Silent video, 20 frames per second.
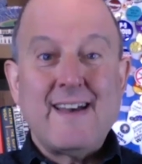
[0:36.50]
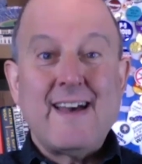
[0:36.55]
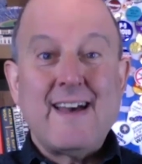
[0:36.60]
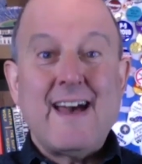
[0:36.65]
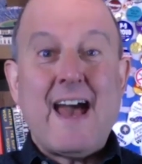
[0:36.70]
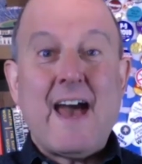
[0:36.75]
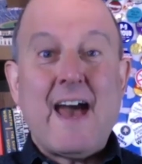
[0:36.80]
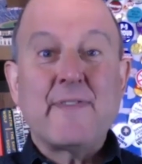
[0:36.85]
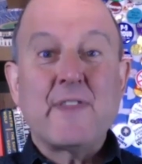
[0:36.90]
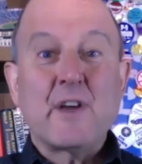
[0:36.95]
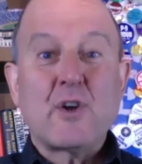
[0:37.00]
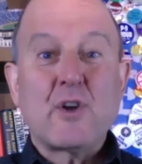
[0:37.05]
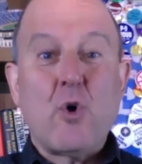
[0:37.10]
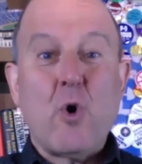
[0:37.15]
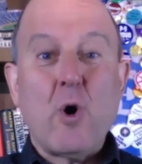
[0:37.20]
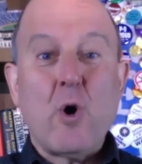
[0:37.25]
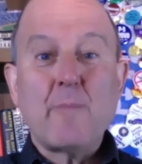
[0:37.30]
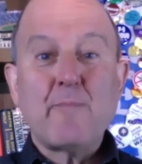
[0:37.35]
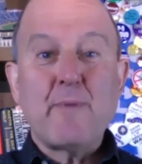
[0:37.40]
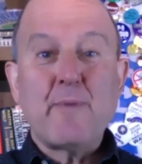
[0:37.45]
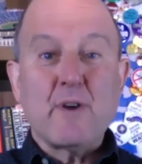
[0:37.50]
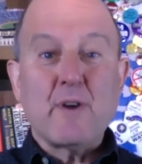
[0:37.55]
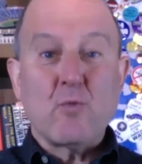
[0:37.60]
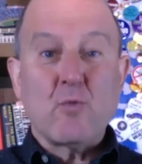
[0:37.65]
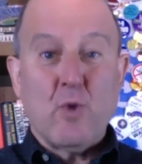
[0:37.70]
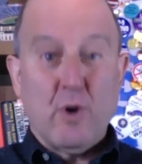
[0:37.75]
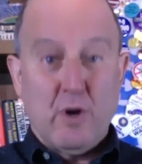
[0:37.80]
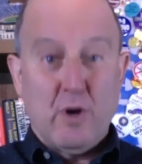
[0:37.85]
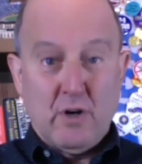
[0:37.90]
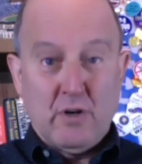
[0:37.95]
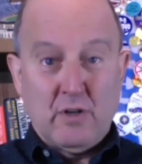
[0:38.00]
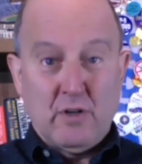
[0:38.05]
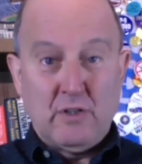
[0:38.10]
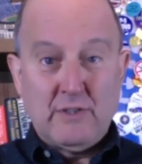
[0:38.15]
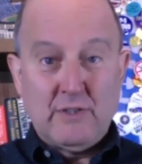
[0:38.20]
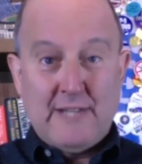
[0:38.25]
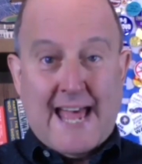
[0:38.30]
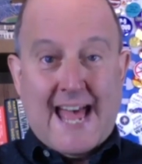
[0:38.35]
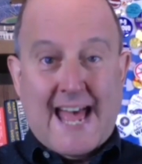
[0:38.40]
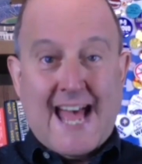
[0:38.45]
And the corporate
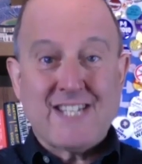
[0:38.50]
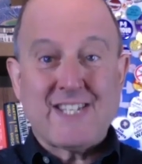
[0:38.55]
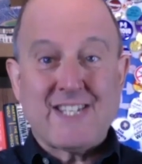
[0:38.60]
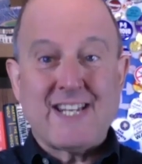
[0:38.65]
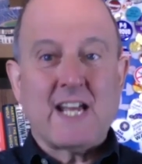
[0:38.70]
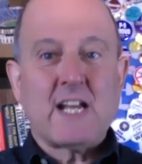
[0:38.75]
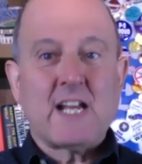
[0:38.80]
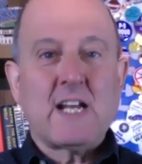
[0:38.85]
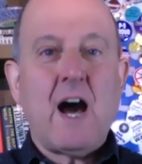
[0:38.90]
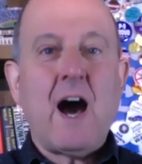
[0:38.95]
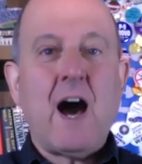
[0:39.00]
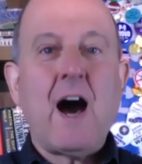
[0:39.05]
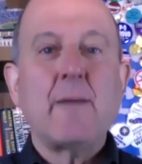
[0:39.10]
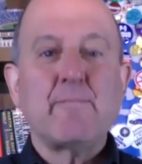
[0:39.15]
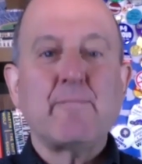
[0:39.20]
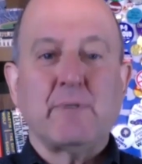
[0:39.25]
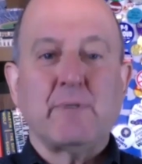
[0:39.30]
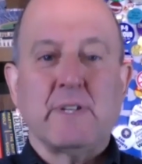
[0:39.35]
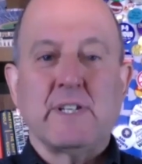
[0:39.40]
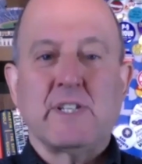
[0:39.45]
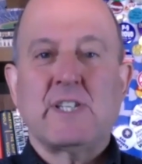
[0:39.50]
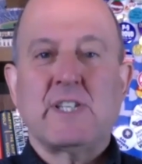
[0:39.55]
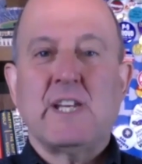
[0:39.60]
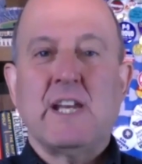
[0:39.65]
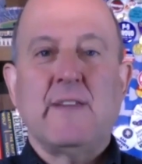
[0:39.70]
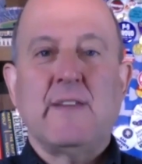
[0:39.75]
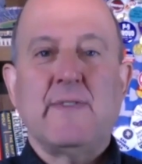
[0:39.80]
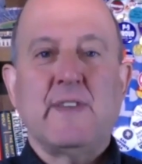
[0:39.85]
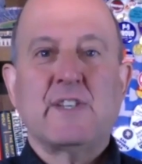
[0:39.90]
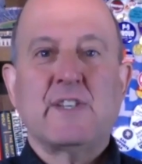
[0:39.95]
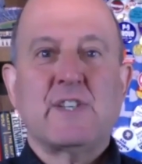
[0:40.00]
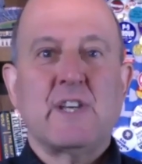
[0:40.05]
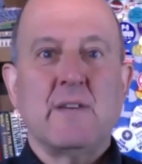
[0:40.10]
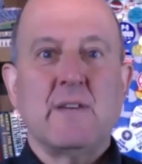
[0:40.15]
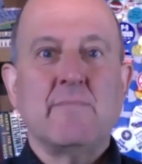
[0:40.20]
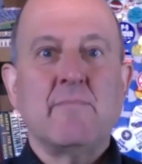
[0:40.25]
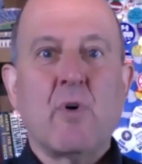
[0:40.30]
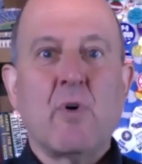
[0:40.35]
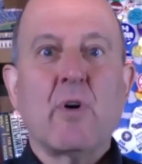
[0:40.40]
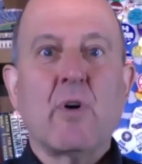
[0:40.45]
world has an accomplice in this
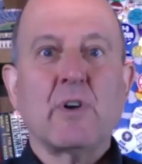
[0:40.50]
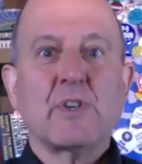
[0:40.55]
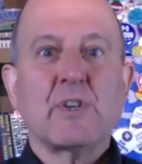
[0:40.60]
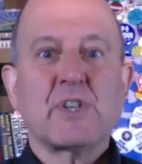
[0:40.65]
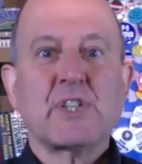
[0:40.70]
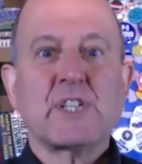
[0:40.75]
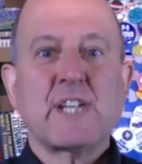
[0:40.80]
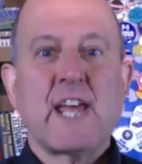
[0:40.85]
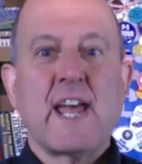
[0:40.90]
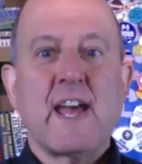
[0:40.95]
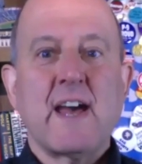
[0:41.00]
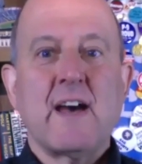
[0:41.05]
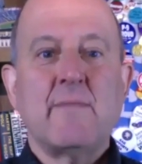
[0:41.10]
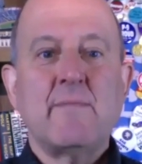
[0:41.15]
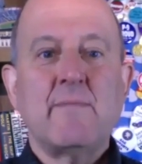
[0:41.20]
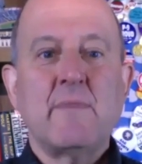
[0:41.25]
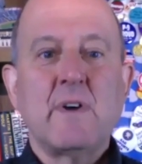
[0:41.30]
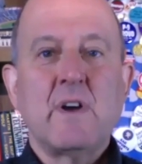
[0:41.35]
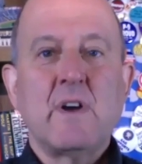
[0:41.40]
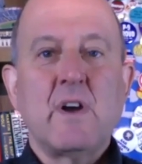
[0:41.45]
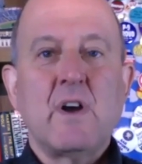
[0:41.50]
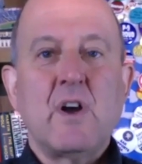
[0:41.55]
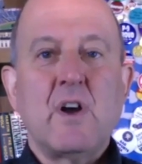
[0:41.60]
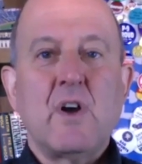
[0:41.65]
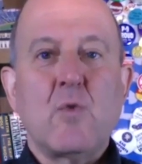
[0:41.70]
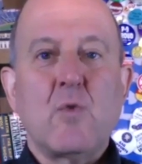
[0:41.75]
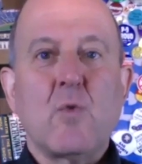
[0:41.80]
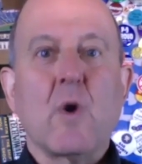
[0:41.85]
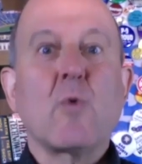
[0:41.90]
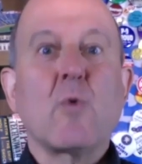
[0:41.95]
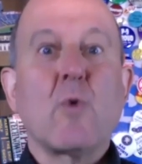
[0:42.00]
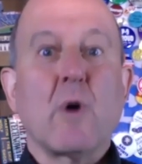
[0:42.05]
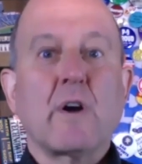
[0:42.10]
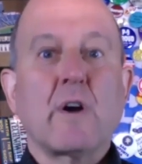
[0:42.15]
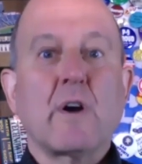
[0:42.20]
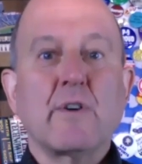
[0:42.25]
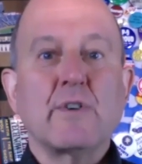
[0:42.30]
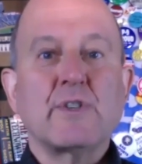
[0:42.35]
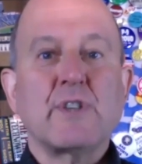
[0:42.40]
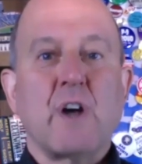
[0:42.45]
immoral scam where
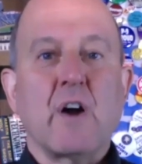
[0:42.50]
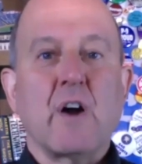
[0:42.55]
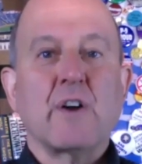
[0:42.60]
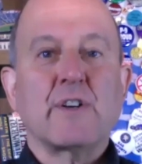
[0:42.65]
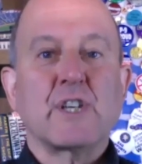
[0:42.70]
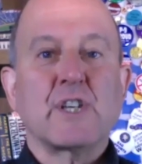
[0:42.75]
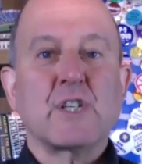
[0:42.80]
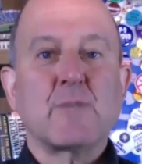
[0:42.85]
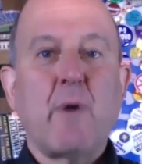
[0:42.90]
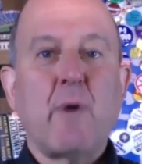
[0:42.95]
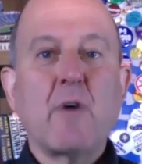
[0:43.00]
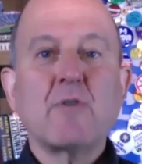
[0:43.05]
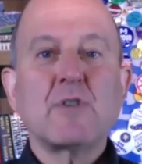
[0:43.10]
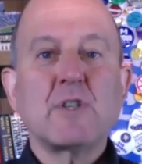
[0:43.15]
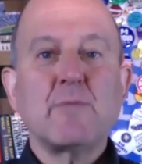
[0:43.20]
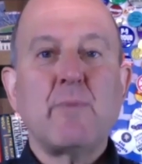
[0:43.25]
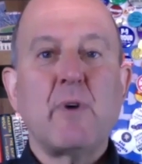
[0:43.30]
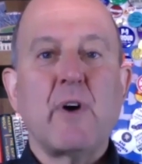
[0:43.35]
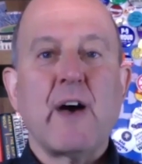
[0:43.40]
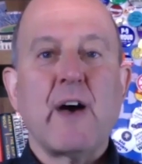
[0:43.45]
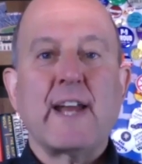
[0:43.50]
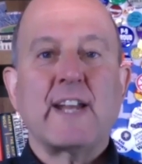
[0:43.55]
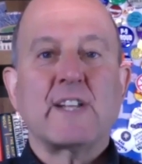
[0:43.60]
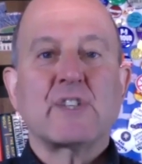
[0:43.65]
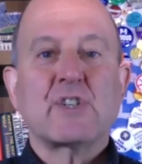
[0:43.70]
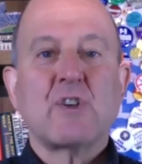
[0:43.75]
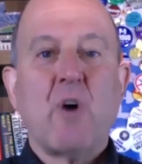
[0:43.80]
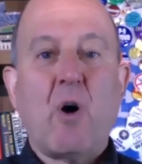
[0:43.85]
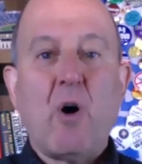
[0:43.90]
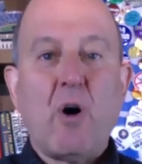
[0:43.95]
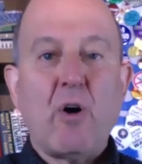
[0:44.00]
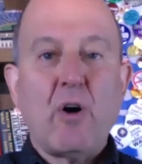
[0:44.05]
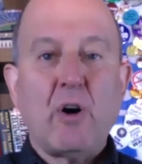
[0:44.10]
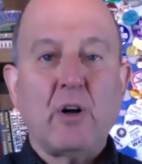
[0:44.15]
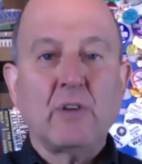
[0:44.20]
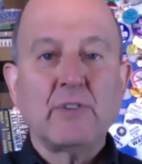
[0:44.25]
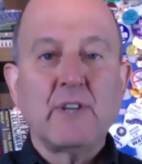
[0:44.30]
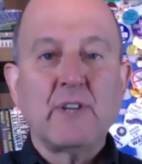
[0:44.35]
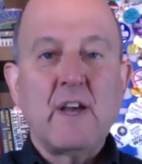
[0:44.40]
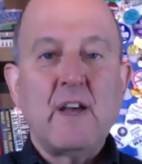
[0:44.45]
workers are disposable, and it's
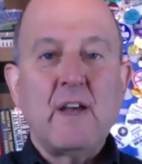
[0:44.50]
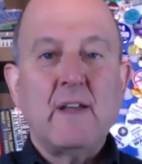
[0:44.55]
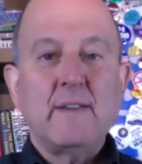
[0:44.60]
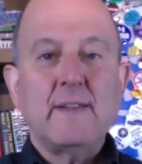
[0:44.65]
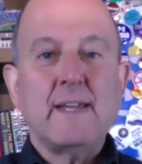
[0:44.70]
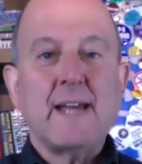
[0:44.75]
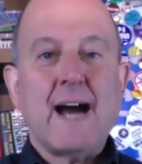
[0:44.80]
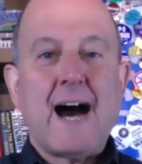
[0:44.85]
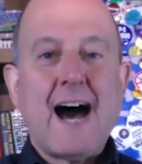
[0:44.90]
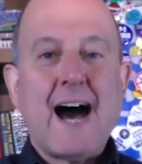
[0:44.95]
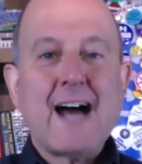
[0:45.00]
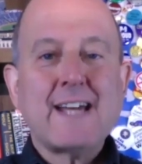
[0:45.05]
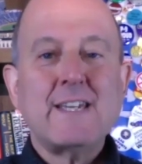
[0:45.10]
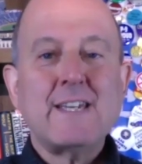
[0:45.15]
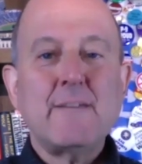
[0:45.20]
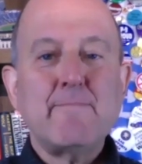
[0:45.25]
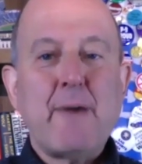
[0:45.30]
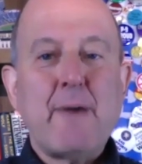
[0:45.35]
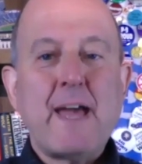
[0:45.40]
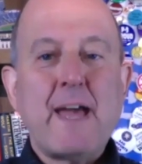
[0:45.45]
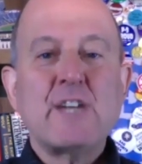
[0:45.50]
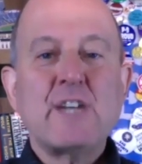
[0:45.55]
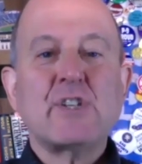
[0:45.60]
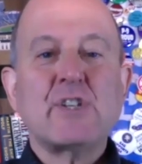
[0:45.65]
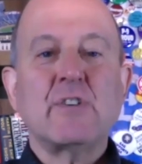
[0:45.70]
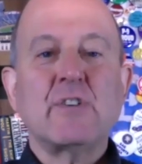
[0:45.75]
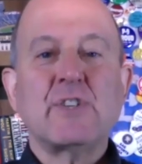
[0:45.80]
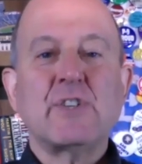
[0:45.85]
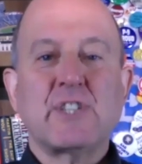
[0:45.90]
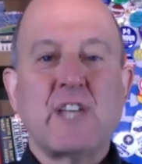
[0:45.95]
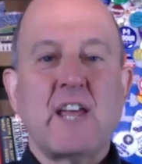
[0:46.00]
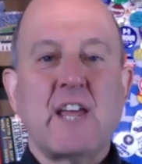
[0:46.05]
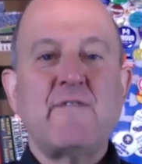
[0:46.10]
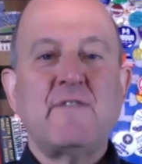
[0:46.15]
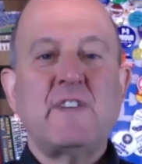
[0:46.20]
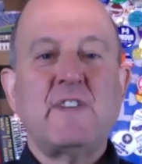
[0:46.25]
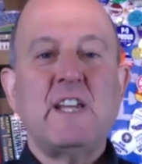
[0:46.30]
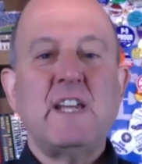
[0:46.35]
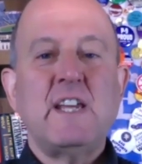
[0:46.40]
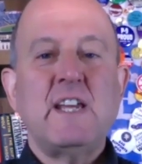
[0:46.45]
called the Occupational
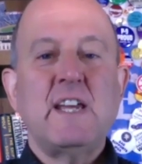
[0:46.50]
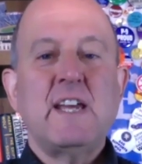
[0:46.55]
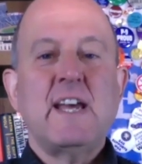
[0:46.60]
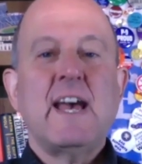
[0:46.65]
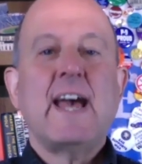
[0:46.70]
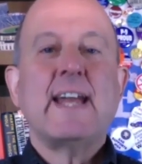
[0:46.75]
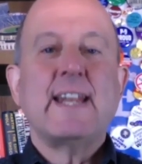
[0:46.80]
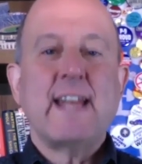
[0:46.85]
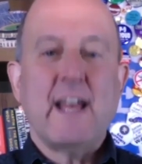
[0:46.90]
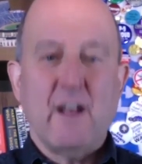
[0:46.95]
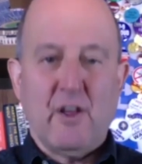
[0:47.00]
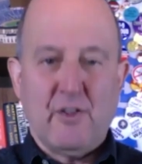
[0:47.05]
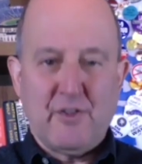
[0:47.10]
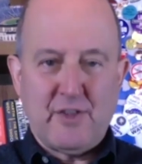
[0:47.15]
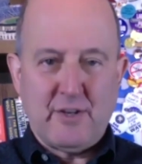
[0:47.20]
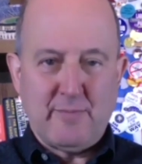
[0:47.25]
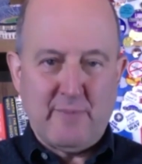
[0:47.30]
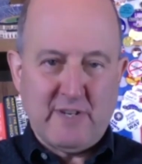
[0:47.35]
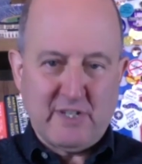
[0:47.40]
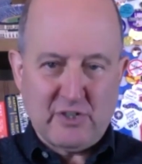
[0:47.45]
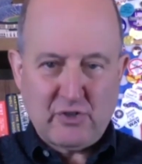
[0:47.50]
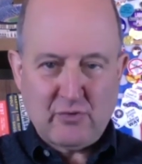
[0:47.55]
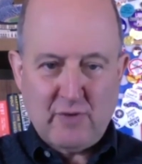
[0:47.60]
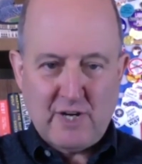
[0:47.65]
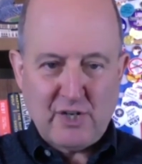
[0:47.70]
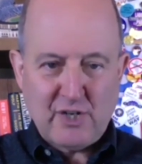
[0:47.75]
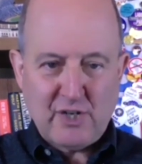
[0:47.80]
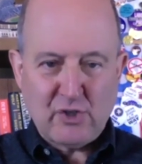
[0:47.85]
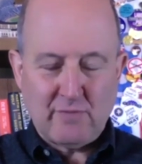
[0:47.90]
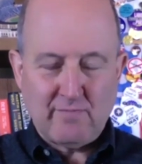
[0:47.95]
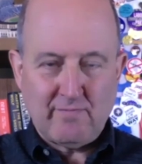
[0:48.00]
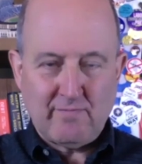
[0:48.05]
Safety and Health Administration.